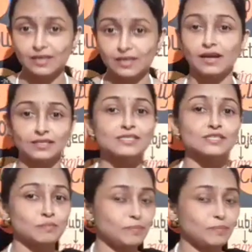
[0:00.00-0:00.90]
this is
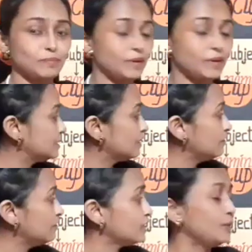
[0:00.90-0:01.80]
imperative
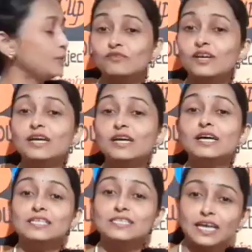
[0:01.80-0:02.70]
type of
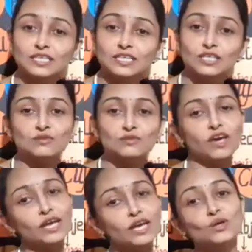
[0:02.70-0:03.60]
sentence. Very
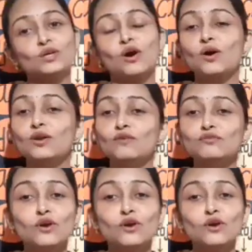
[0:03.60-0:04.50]
good. All of you
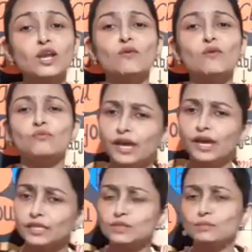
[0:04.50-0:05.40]
all are very
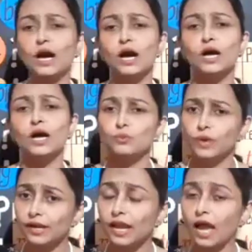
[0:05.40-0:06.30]
smart,
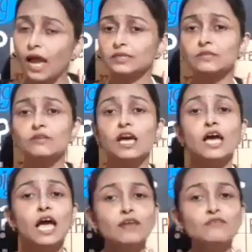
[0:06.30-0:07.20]
very active,
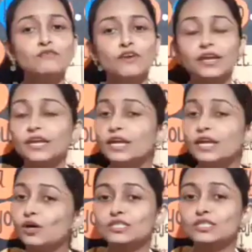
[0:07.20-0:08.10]
and very
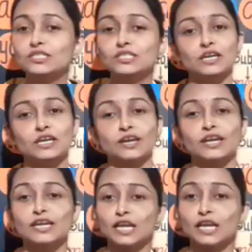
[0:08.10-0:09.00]
good
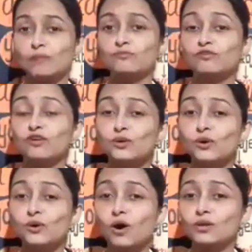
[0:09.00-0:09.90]
children. Clap for you
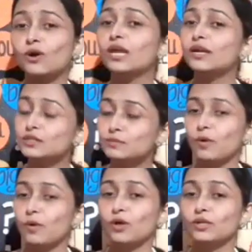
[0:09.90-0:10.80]
all. You all are
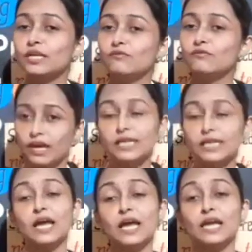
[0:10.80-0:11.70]
responding very
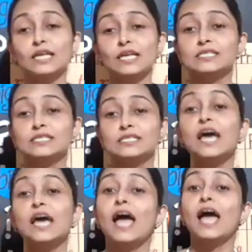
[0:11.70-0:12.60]
nicely
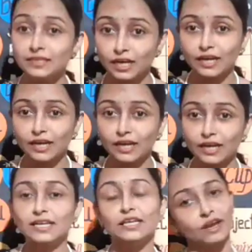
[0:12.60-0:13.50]
and
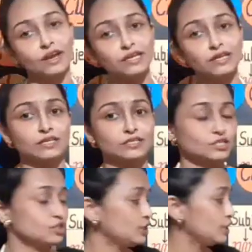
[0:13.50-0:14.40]
correctly. Very nice,
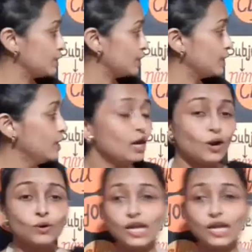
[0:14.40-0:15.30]
children. Okay,